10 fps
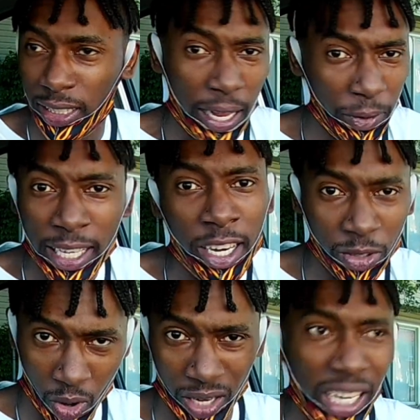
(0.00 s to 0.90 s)
7
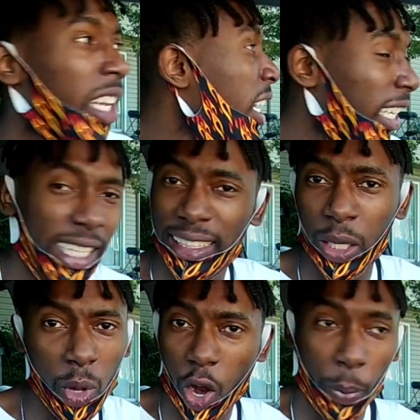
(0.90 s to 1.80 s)
year round, you know. You
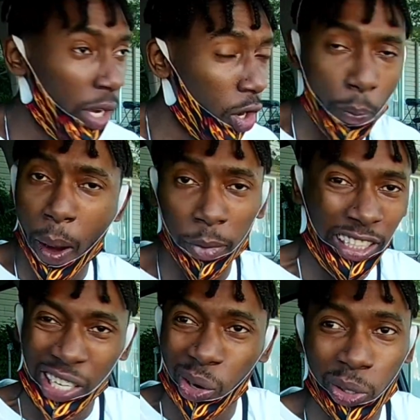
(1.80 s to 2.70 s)
still wake up, you don't pop down,
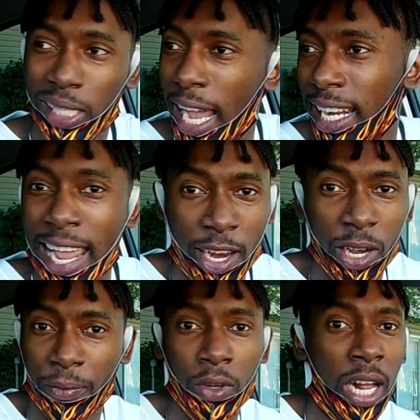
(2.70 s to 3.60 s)
you don't look tired, like you're
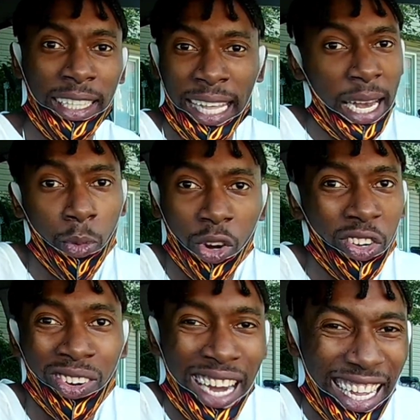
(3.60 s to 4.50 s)
ready to do a 10 more
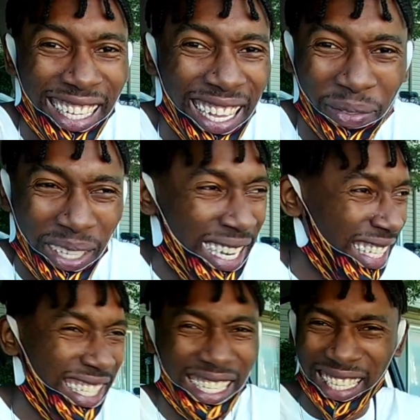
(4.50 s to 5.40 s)
round and get it for the
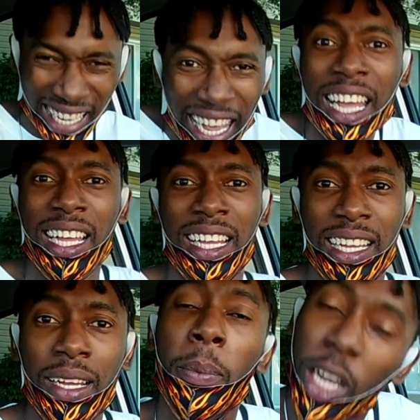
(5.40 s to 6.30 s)
next day.
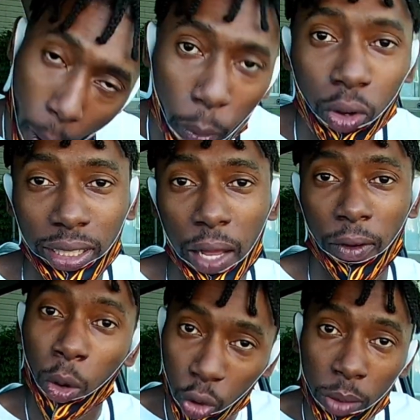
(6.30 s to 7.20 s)
Big up on yourself,
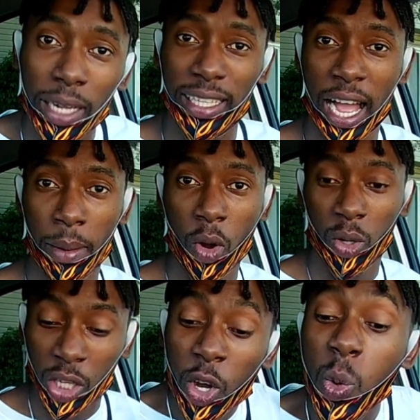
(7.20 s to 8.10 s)
I want you to talk
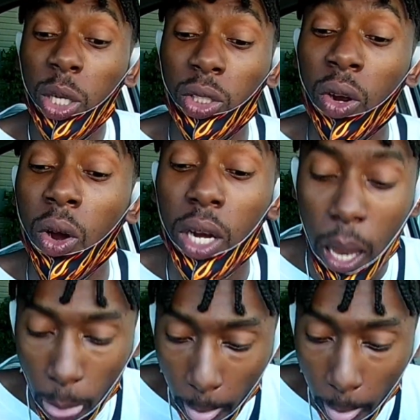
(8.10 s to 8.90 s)
about. Run tune!